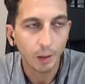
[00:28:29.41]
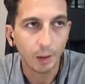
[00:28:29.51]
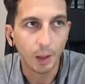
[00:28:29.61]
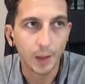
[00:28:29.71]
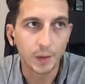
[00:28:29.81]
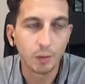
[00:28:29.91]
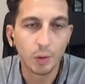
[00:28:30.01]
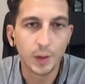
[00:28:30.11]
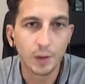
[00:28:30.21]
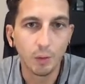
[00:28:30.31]
as soon
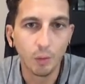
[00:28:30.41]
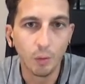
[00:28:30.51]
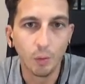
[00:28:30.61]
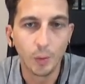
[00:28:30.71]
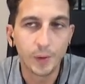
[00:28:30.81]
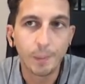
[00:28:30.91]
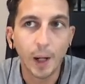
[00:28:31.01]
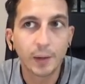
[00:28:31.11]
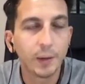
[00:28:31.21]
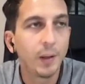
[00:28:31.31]
as you
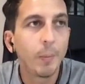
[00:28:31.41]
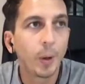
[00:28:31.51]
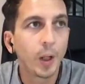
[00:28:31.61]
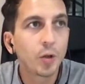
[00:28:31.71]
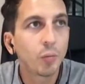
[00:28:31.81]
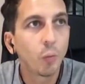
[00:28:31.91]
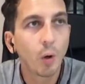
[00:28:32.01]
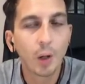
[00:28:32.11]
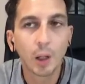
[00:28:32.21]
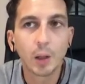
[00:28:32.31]
respect the deprecation
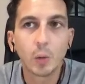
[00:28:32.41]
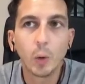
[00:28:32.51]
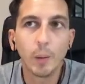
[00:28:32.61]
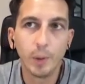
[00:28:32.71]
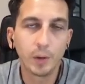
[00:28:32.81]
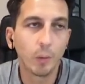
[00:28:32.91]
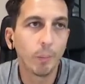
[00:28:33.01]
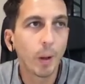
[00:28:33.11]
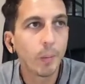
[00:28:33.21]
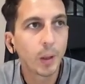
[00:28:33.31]
warning that we emit on
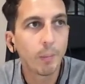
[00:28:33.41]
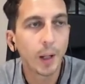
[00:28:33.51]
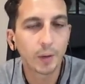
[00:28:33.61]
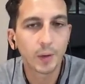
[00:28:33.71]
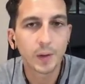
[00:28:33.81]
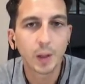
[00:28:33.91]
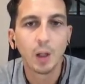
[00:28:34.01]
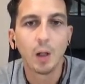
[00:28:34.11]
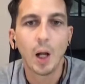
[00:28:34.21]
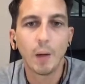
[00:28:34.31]
public methods,
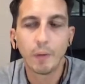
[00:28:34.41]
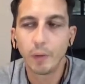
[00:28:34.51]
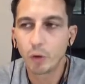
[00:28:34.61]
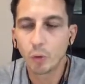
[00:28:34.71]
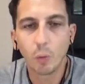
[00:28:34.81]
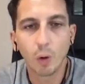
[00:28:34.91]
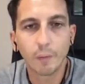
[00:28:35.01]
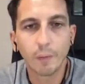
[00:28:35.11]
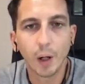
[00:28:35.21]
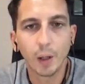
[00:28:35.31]
everything should work
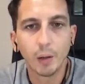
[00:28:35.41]
fine.